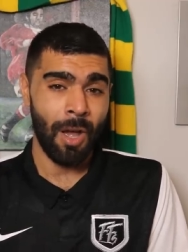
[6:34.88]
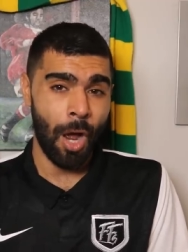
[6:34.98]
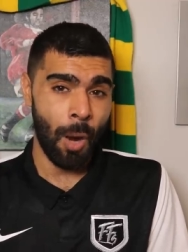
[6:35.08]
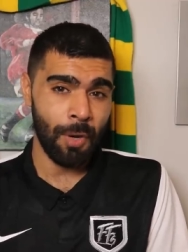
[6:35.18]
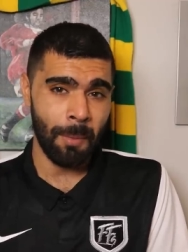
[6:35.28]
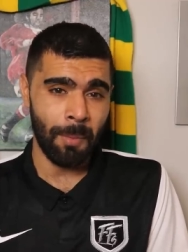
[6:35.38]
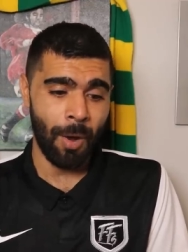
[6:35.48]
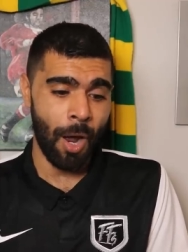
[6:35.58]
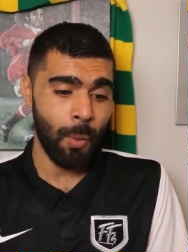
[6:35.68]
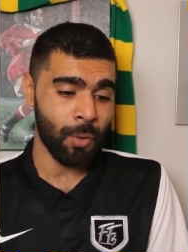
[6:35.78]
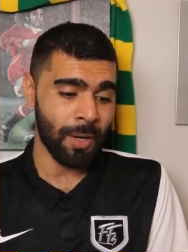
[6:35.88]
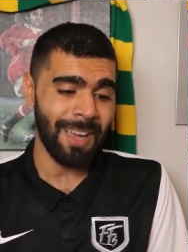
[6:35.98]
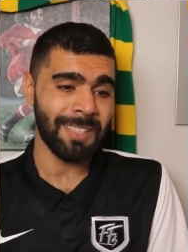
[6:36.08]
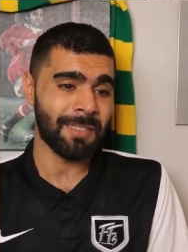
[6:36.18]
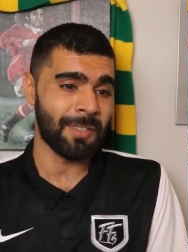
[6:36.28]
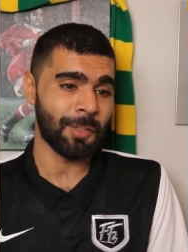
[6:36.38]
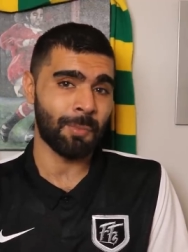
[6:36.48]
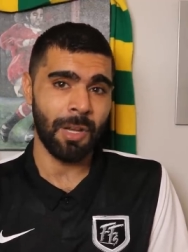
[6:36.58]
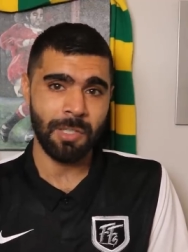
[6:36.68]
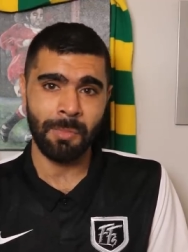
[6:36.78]
I would I would like to see us
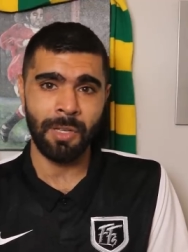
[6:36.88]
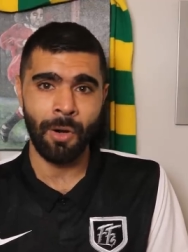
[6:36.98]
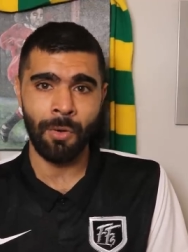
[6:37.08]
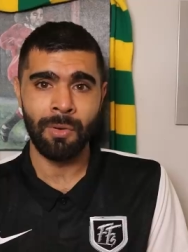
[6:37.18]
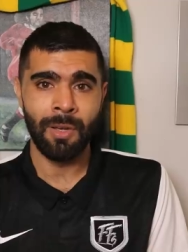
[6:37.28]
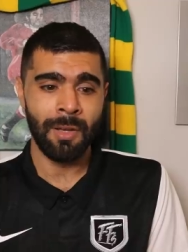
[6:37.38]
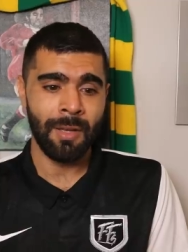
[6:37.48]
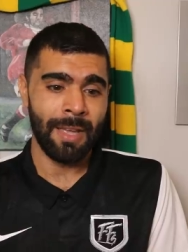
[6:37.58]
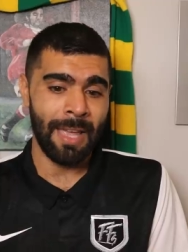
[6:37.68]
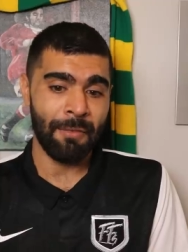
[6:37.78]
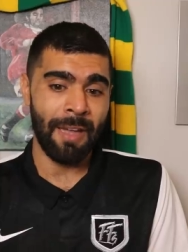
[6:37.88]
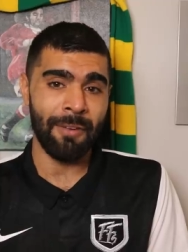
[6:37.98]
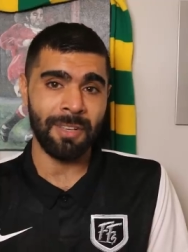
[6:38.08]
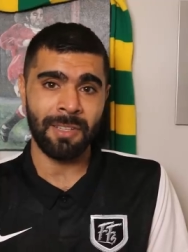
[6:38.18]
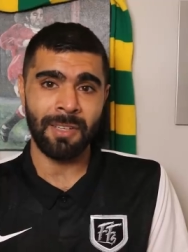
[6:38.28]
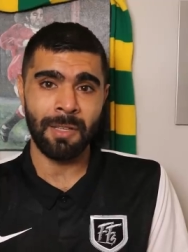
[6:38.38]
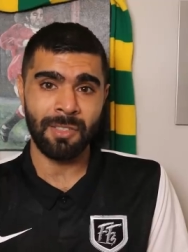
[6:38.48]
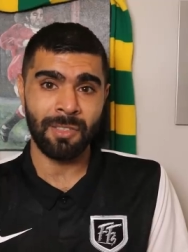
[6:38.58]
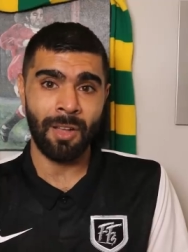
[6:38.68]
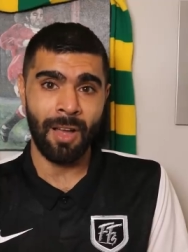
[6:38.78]
possibly go if Eriksen can
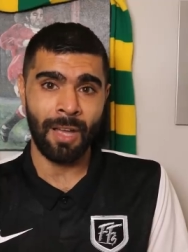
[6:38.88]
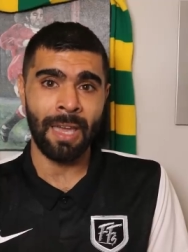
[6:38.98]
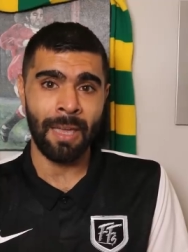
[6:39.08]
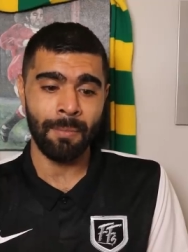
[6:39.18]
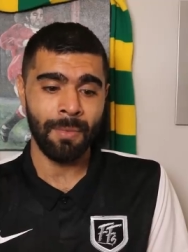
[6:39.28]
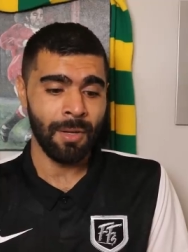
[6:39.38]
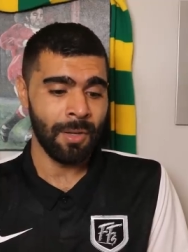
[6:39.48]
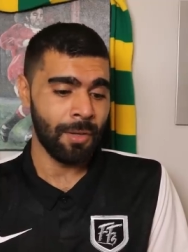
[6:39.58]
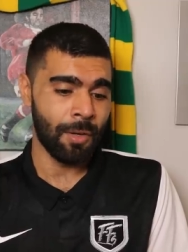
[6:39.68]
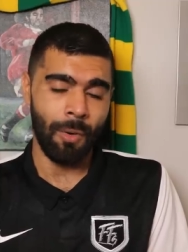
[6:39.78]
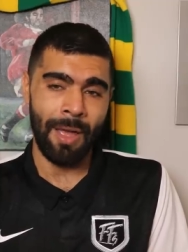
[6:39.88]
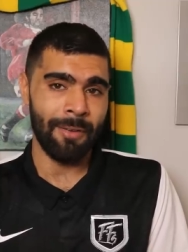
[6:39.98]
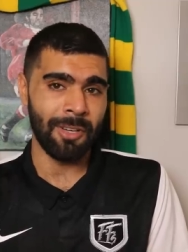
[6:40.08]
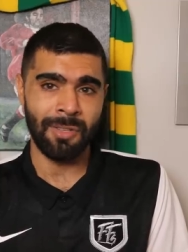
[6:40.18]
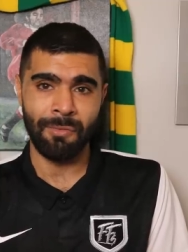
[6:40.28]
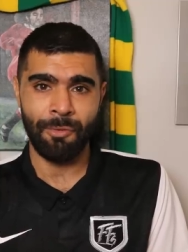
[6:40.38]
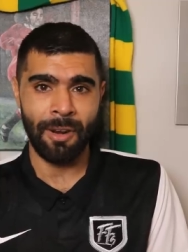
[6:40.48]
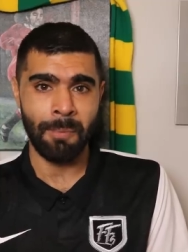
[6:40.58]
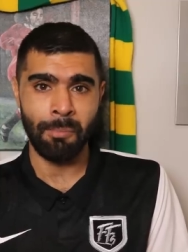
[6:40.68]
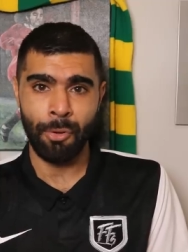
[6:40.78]
start a game, go Eriksen,
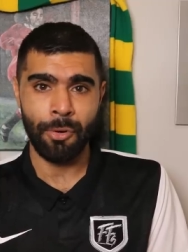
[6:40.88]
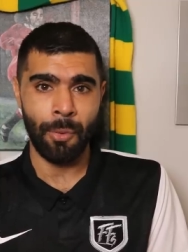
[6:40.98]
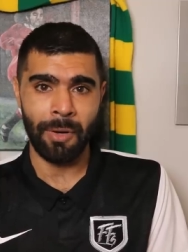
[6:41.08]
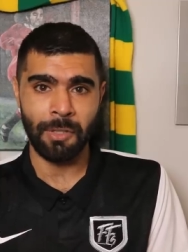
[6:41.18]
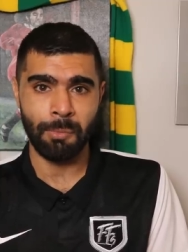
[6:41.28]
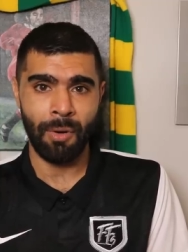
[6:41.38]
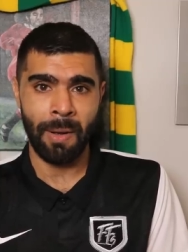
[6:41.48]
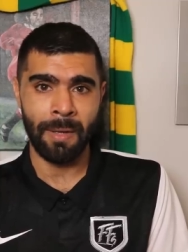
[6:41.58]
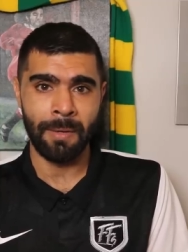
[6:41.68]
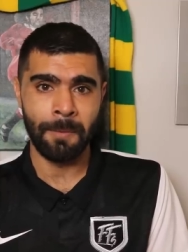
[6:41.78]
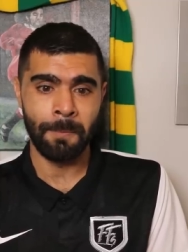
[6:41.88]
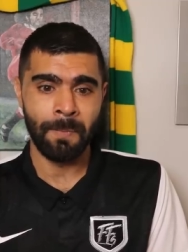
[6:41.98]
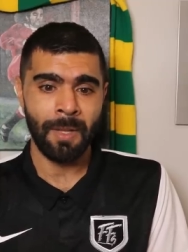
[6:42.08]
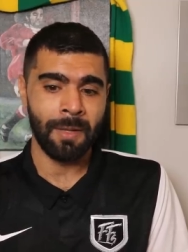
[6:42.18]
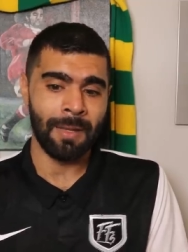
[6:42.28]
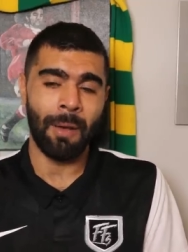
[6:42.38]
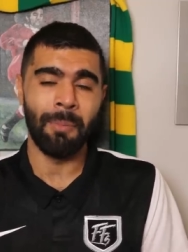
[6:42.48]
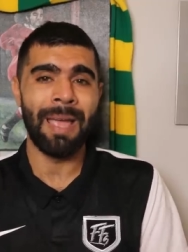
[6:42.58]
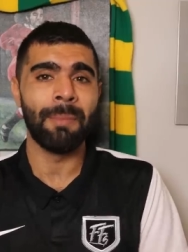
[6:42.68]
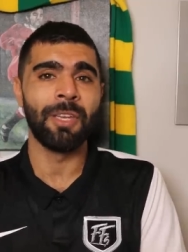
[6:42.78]
Fred, and Bruno against Brighton. Now
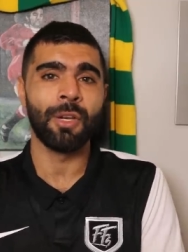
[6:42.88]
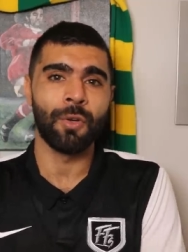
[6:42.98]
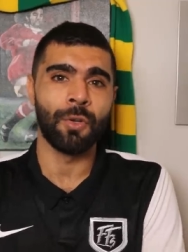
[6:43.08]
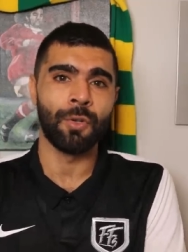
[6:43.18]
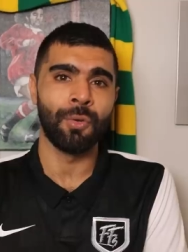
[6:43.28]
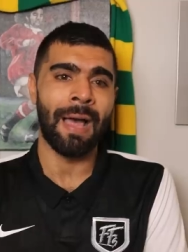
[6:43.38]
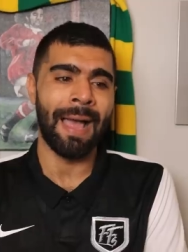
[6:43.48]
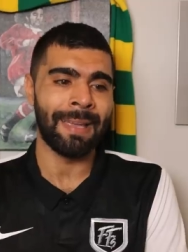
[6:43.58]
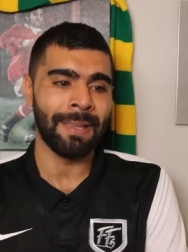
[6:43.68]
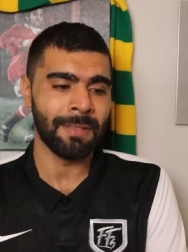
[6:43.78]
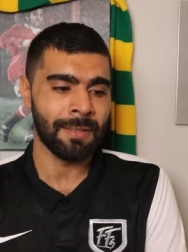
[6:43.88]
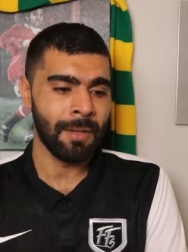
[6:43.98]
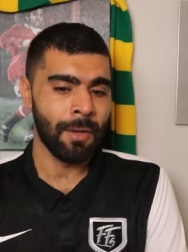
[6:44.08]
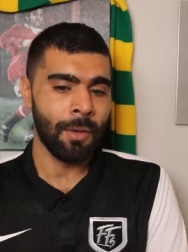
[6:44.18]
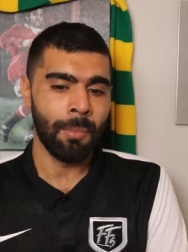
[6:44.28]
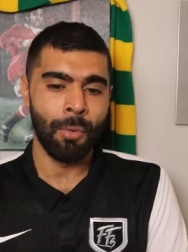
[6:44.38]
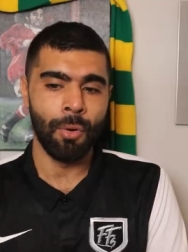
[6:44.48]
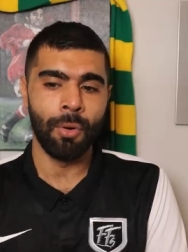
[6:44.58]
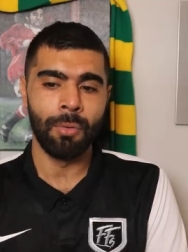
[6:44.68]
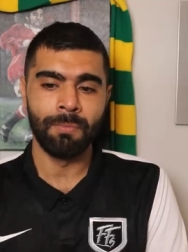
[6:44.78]
maybe you couldn't do that against
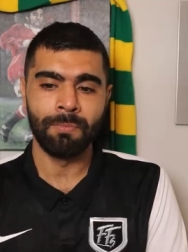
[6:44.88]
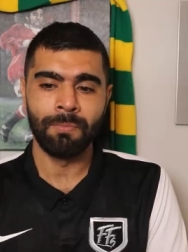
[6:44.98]
more